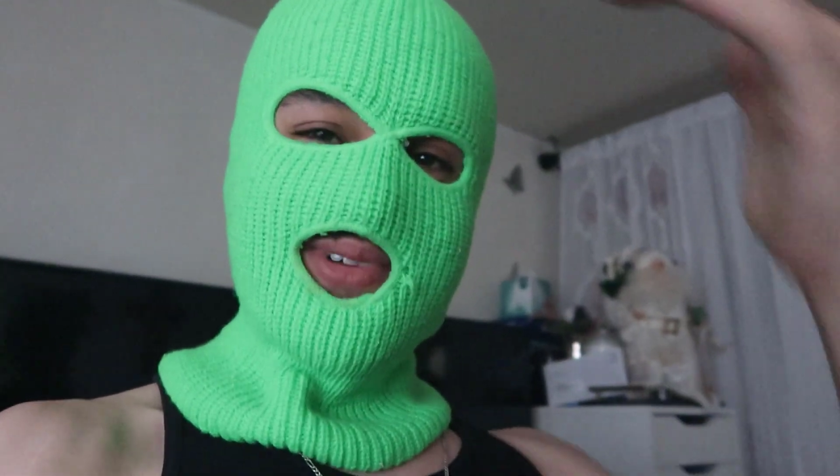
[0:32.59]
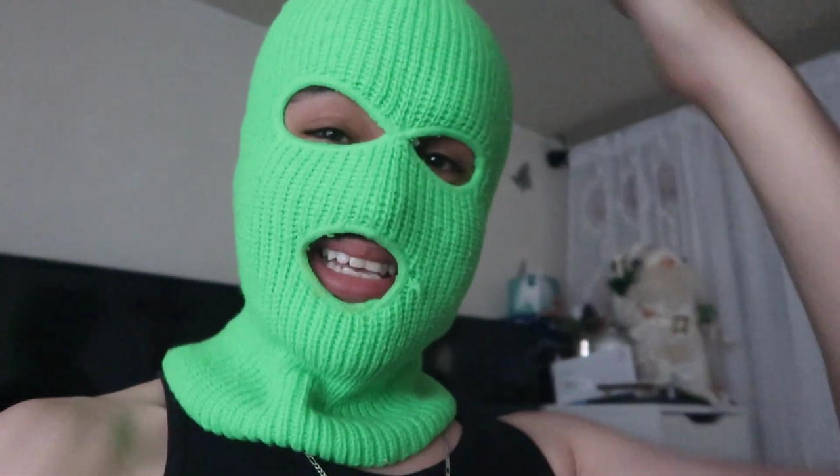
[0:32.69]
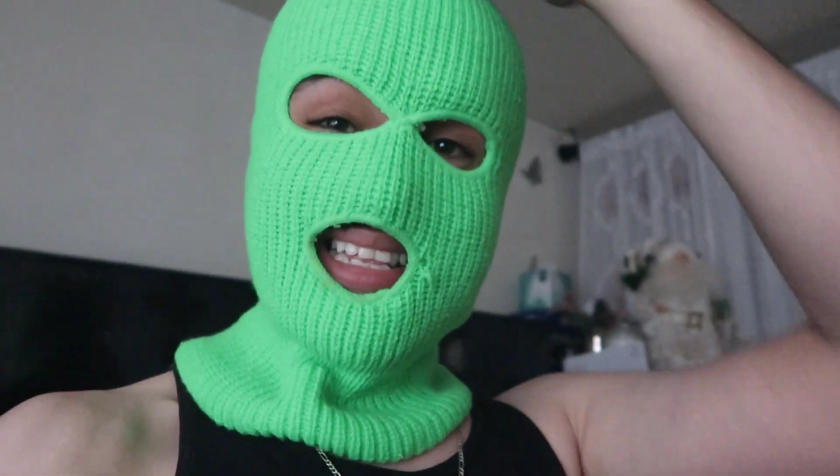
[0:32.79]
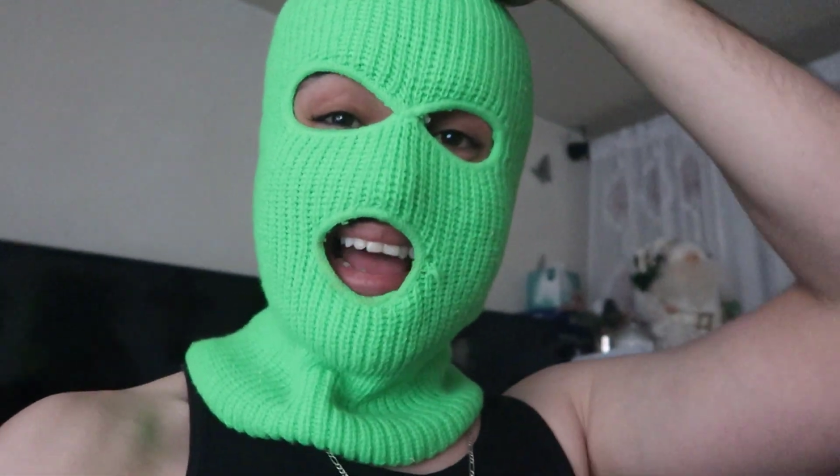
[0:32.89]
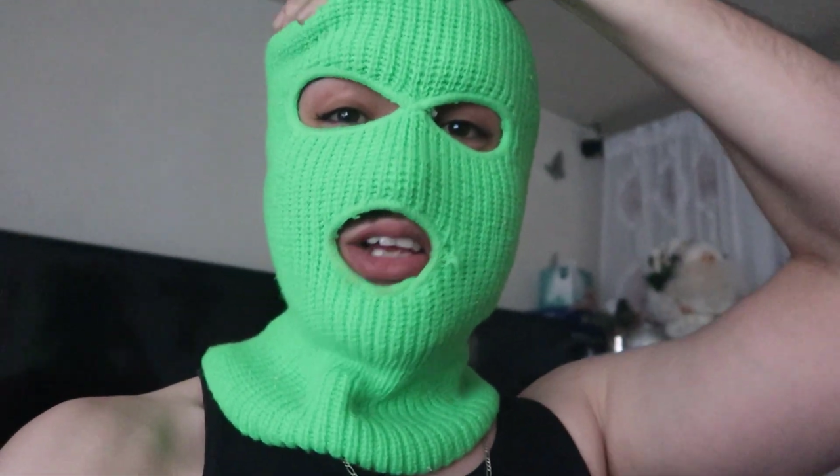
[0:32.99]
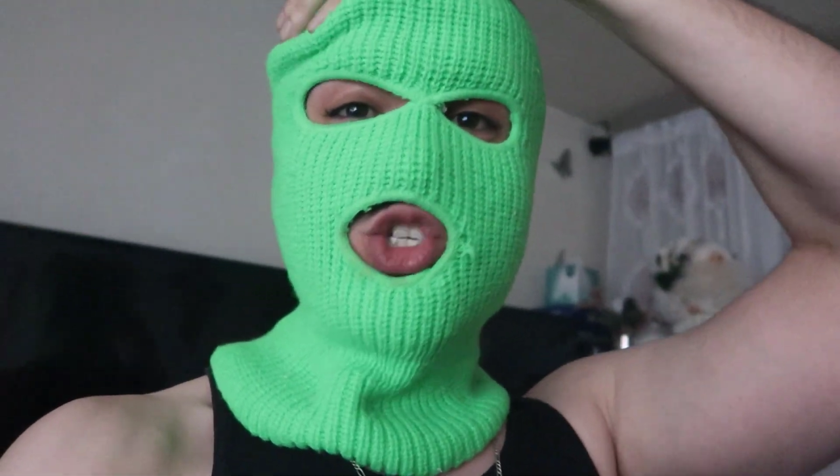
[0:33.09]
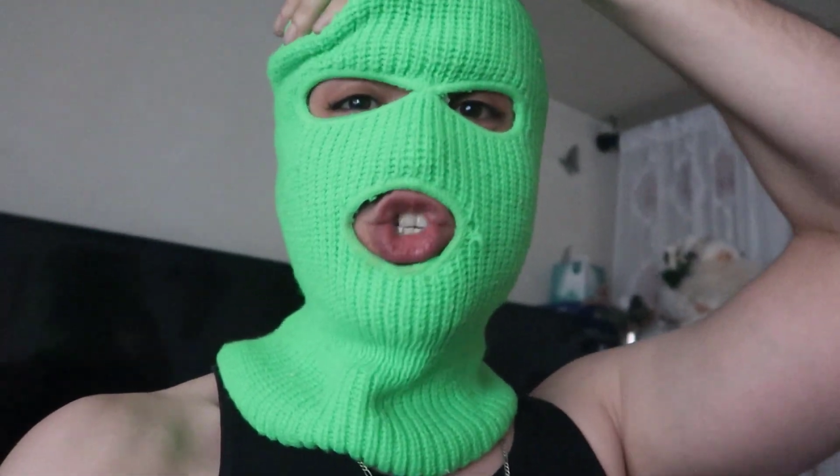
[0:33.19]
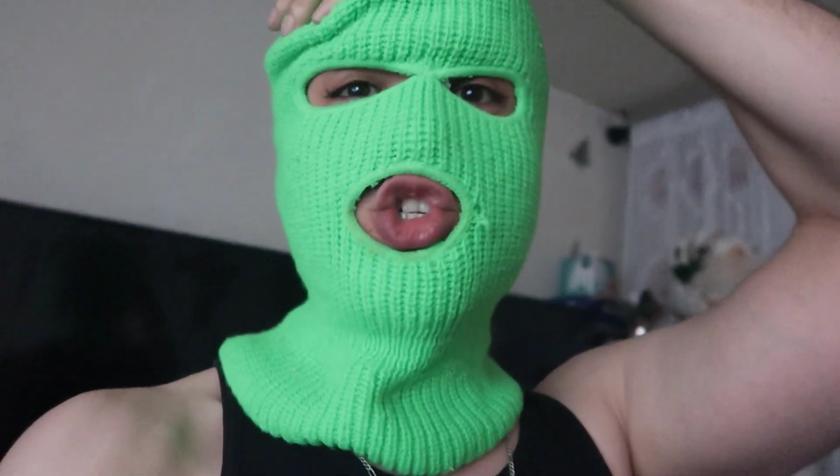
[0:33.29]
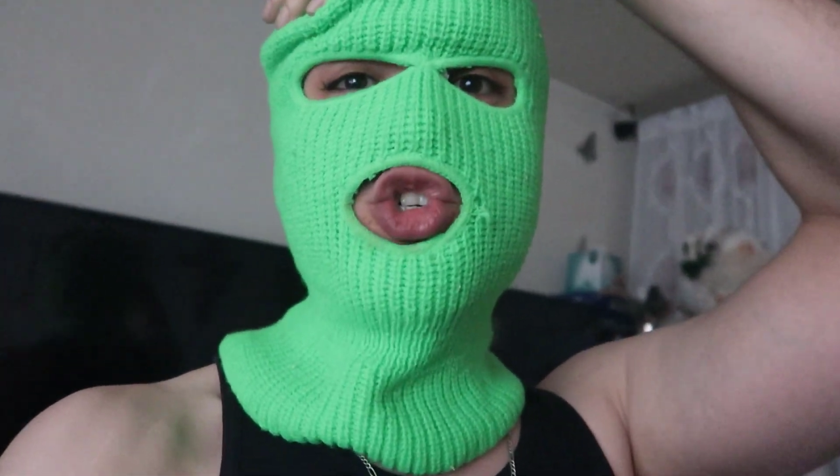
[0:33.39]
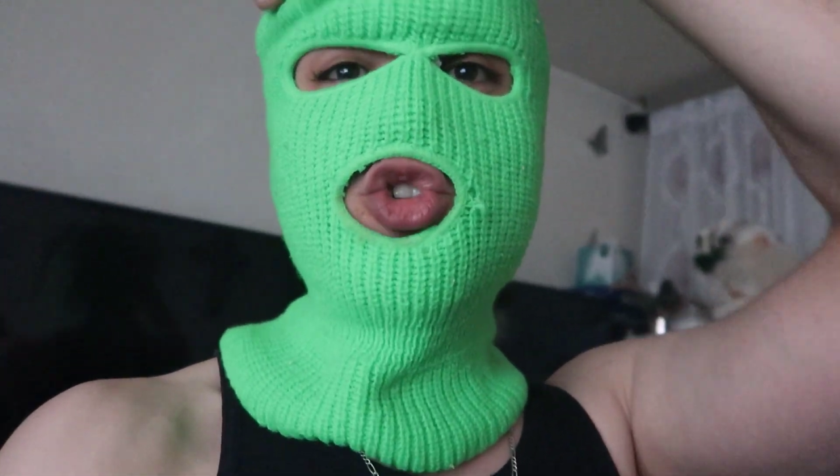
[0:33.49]
We stand
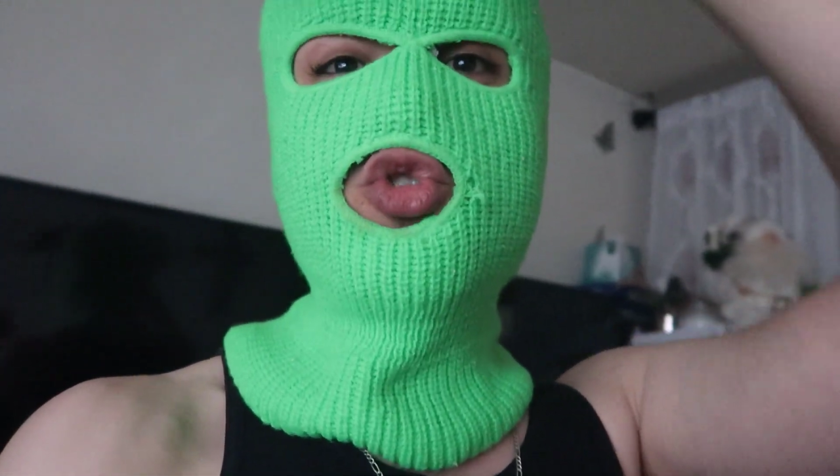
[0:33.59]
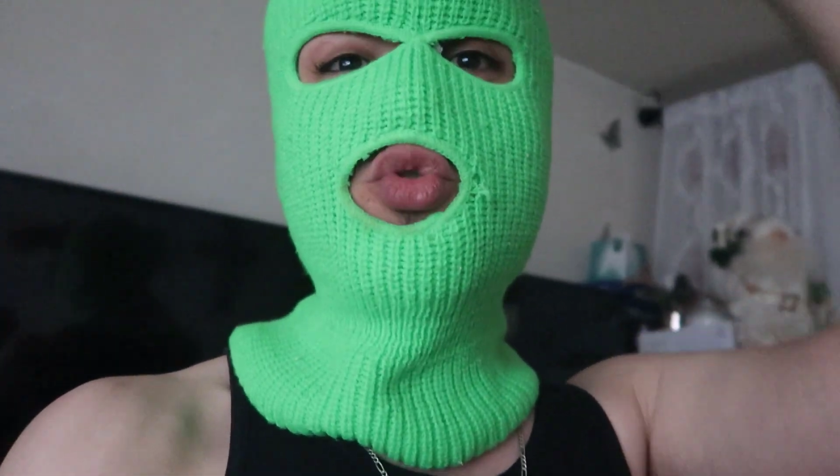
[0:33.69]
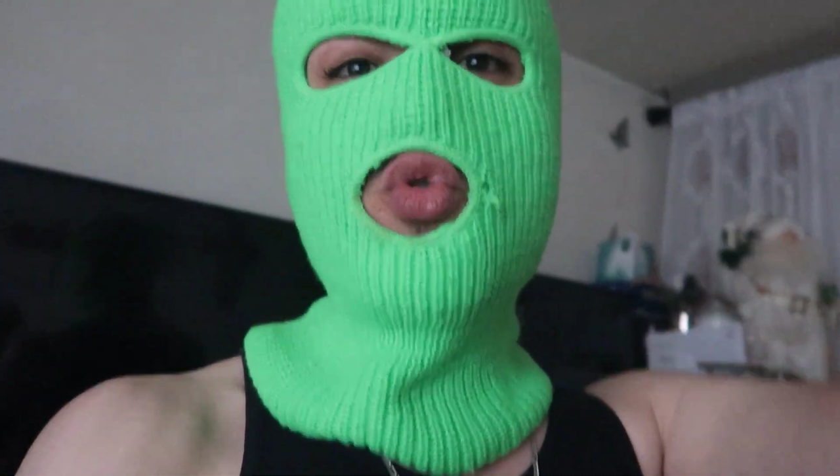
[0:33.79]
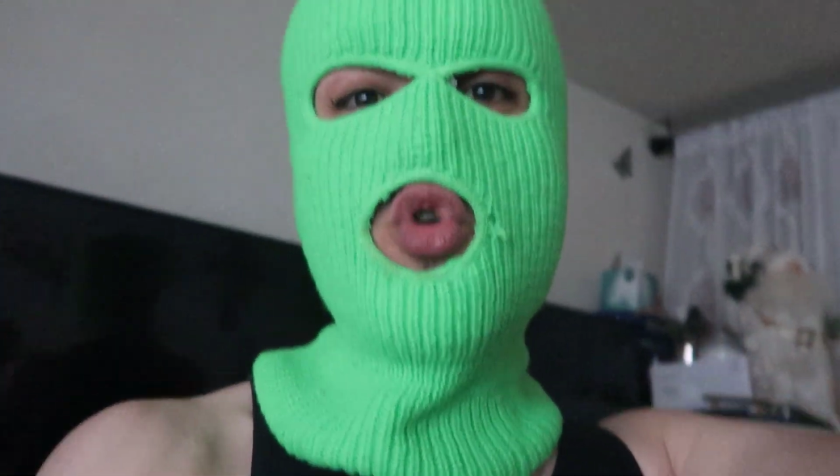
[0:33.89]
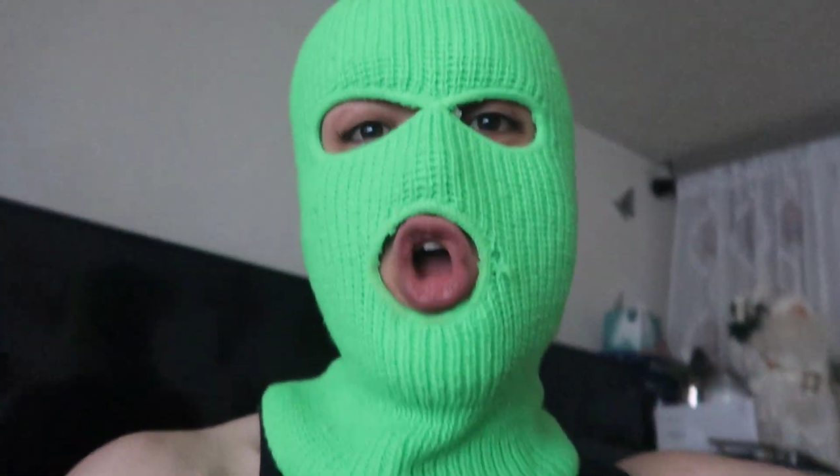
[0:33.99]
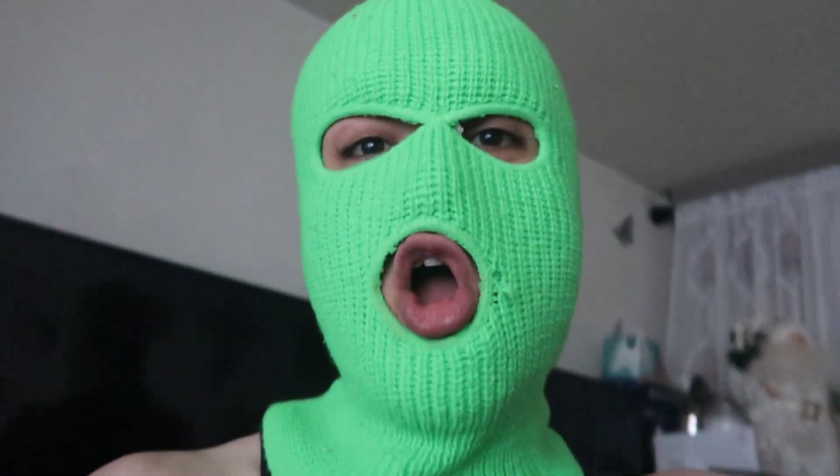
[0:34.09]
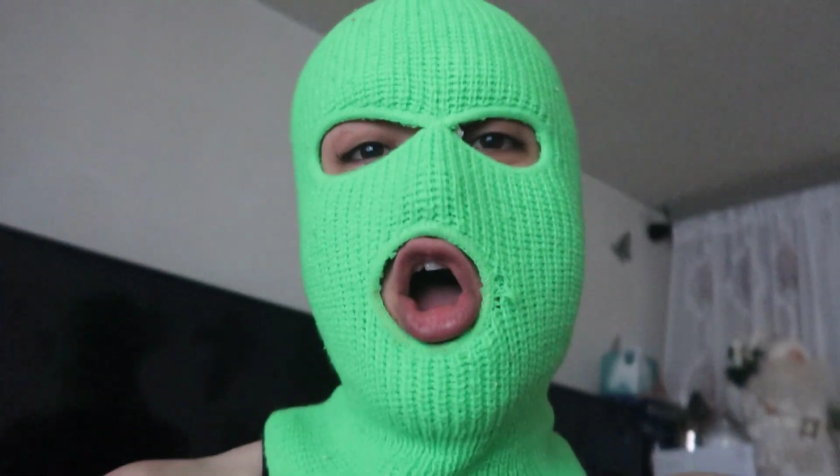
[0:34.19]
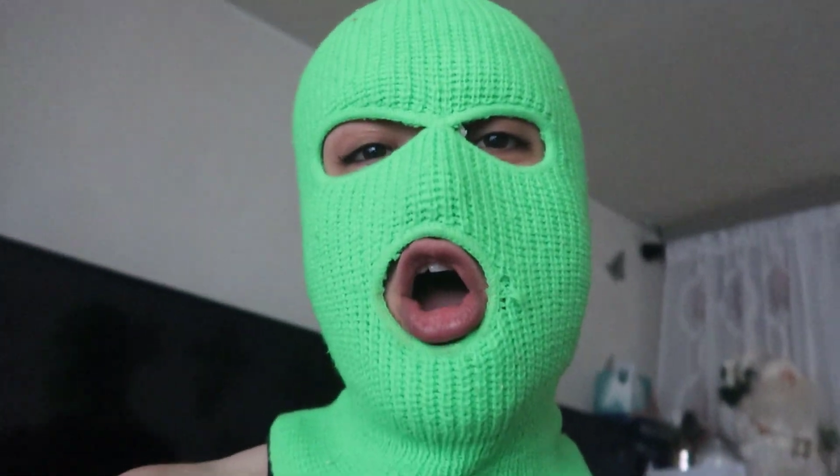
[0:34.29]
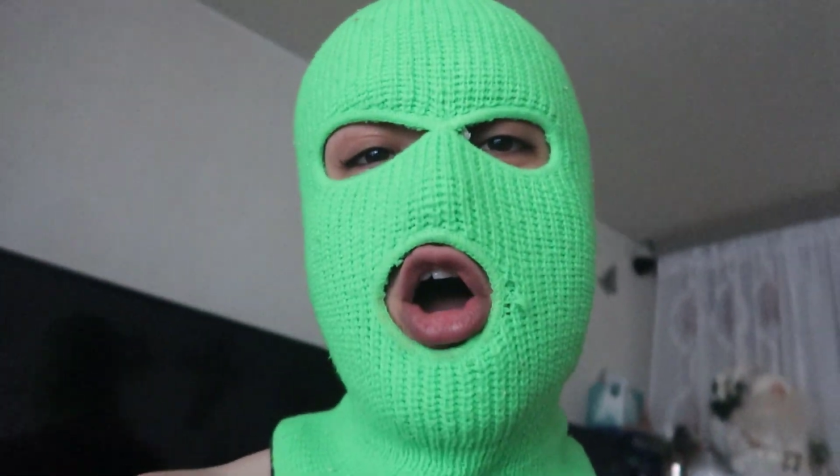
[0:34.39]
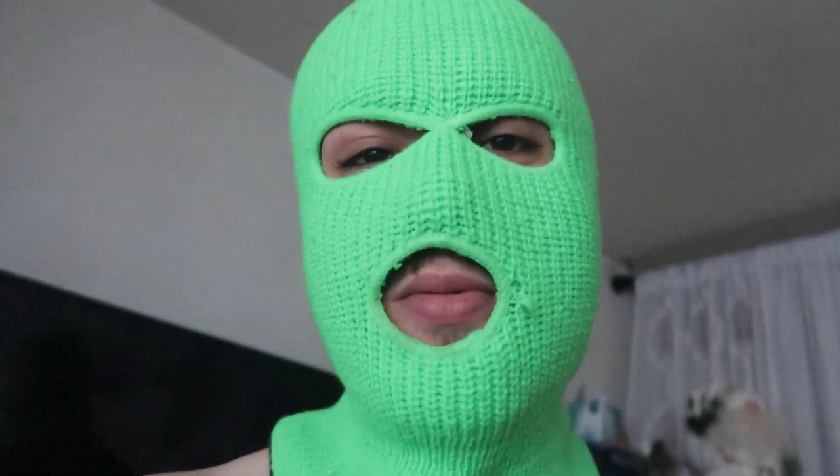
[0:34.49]

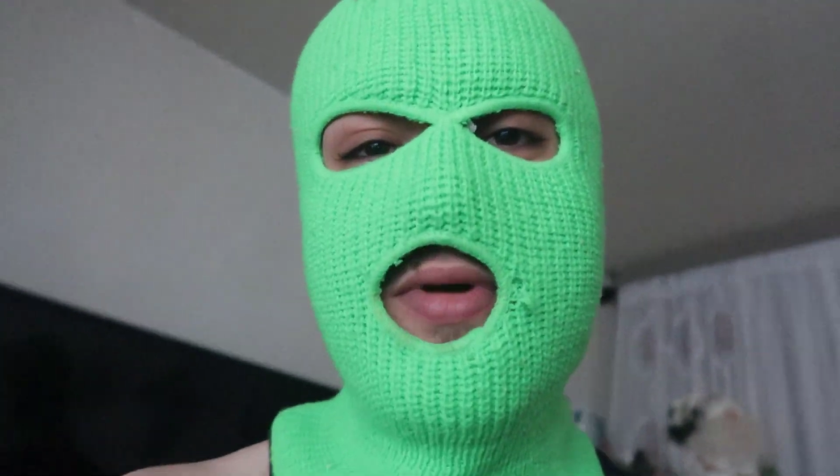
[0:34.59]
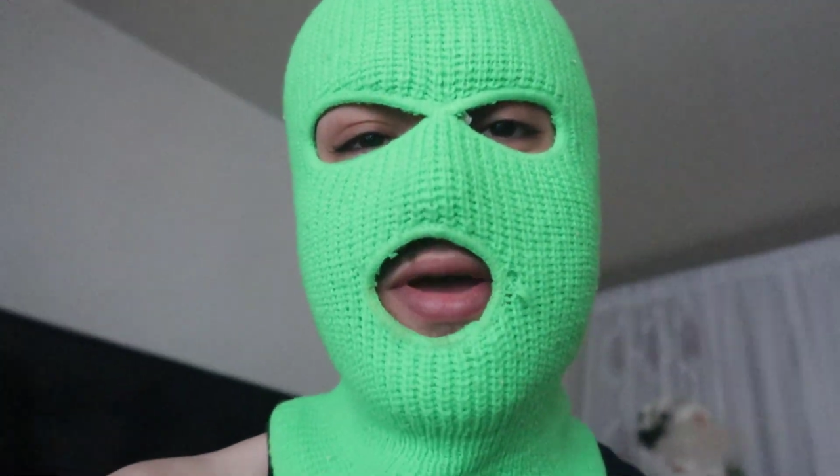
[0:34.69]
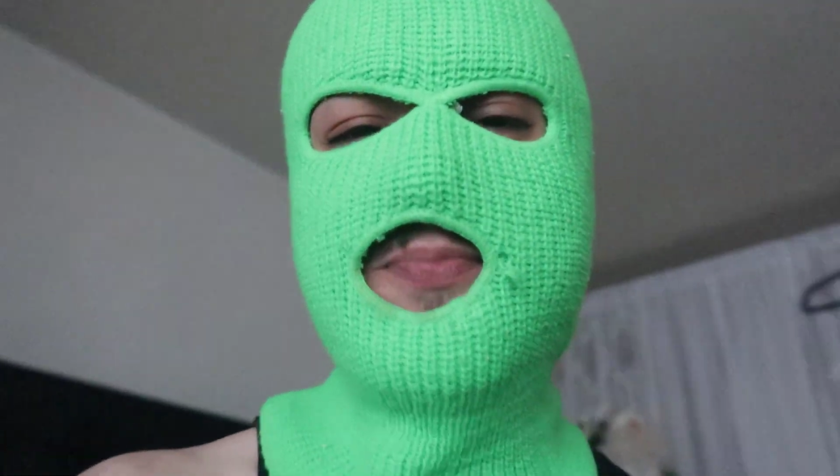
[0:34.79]
strong.